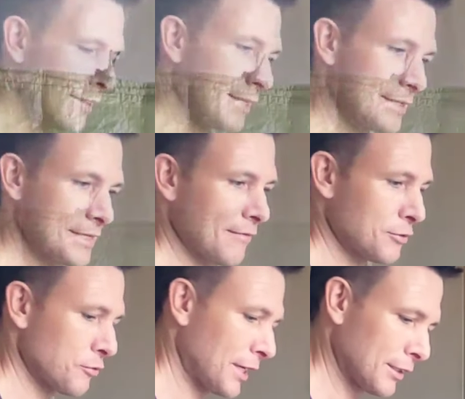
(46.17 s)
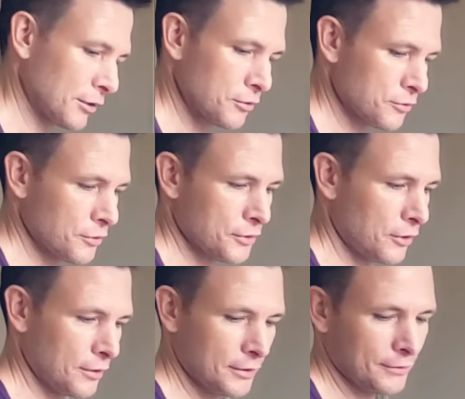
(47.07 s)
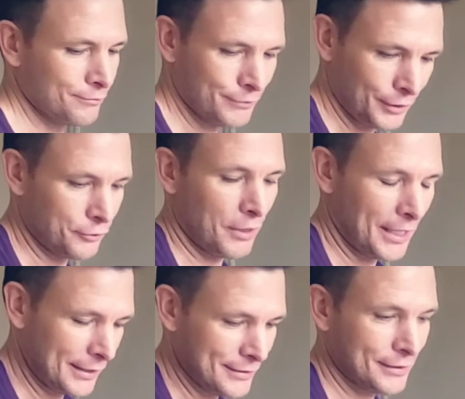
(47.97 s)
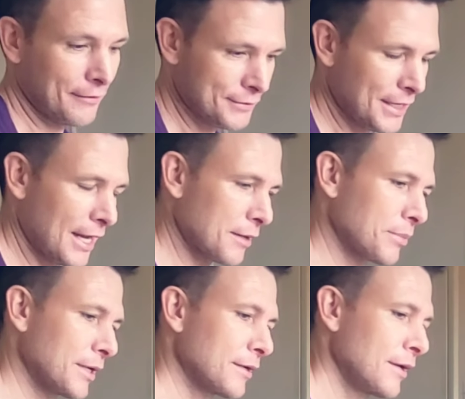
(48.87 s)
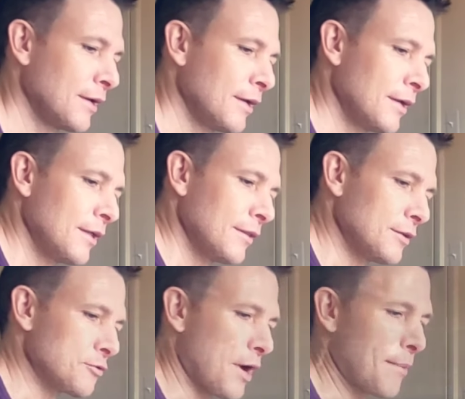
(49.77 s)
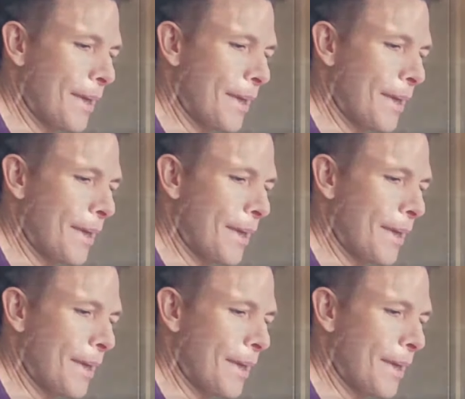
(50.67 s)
that doesn't have the dry closure is called a dry stuff sack, but the dry